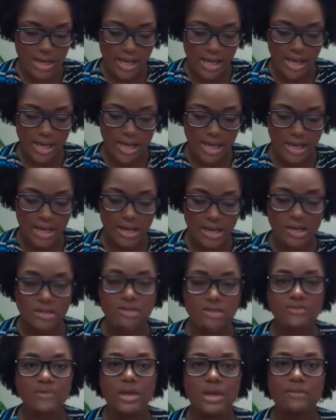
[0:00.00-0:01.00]
And
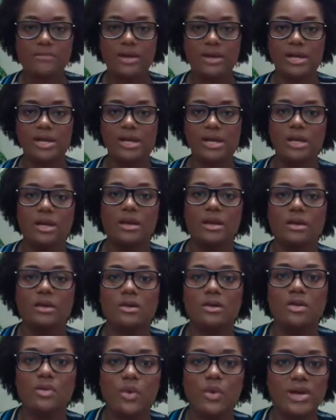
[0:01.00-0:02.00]
if you have
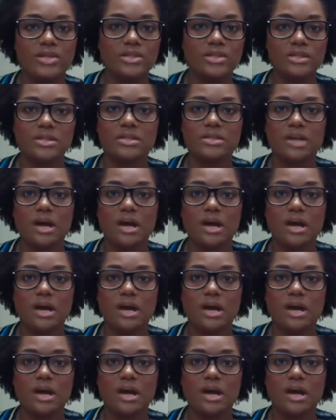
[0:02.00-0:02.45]
any questions,